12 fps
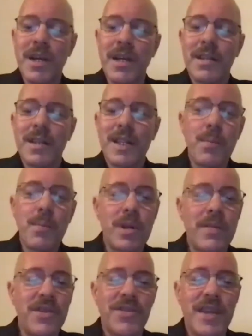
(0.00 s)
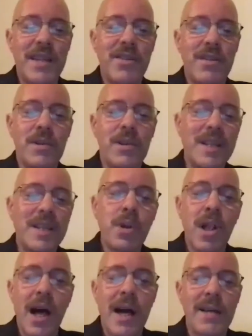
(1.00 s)
liberal in the sense of a
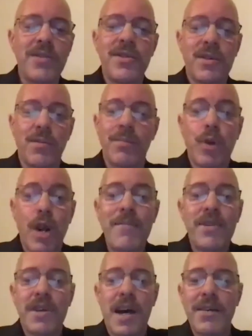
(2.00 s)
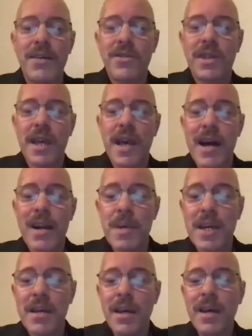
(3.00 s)
liberalized, privatized
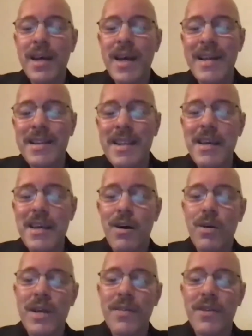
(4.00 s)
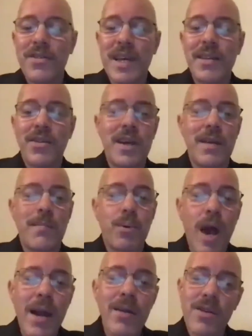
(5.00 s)
economy, and neo in the sense that
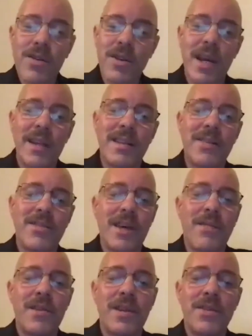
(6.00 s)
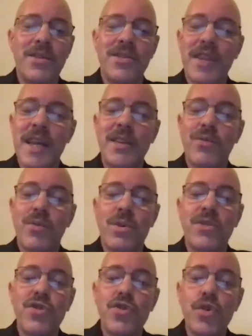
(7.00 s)
prior to the 1970s, states were
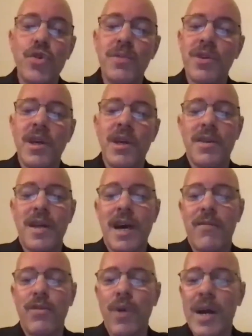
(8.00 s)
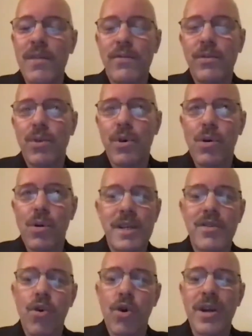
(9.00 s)
assumed to have a rightful role
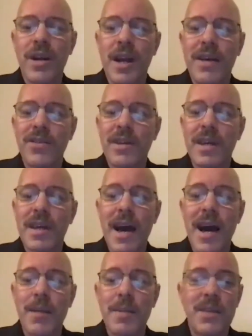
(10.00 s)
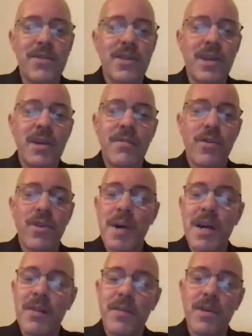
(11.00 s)
in organizing economies for the
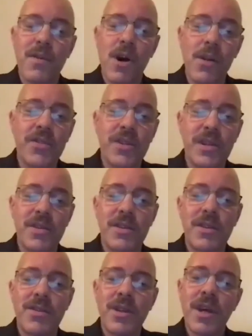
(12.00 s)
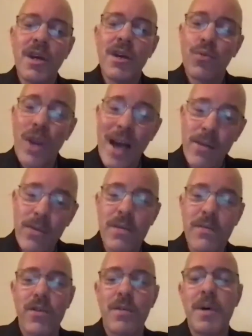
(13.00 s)
benefit of all citizens, rather than
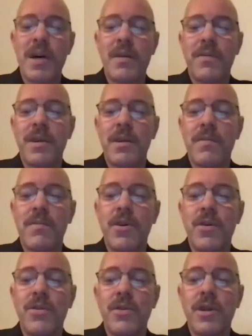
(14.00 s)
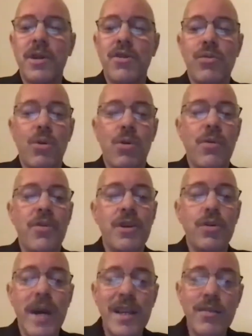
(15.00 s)
for the benefit of those who controlled the
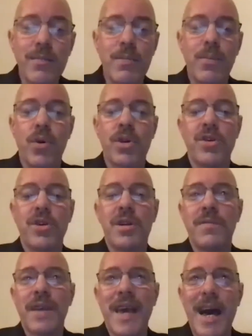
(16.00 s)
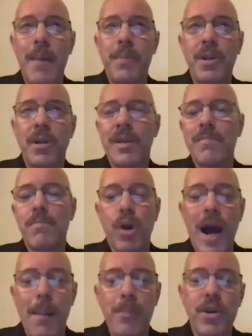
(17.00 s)
greatest proportion of capital and
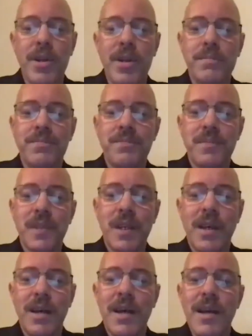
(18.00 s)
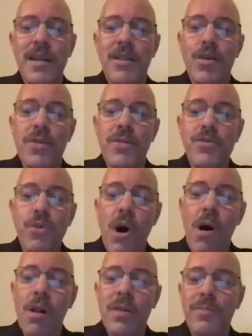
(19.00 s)
property. The
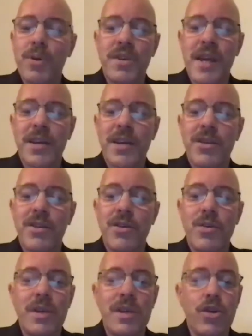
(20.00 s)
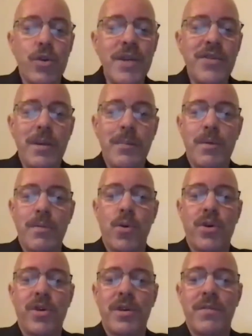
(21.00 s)
withdrawal of protection to an increasing
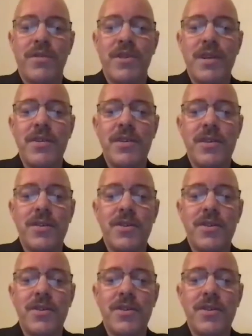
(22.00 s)
proportion of citizens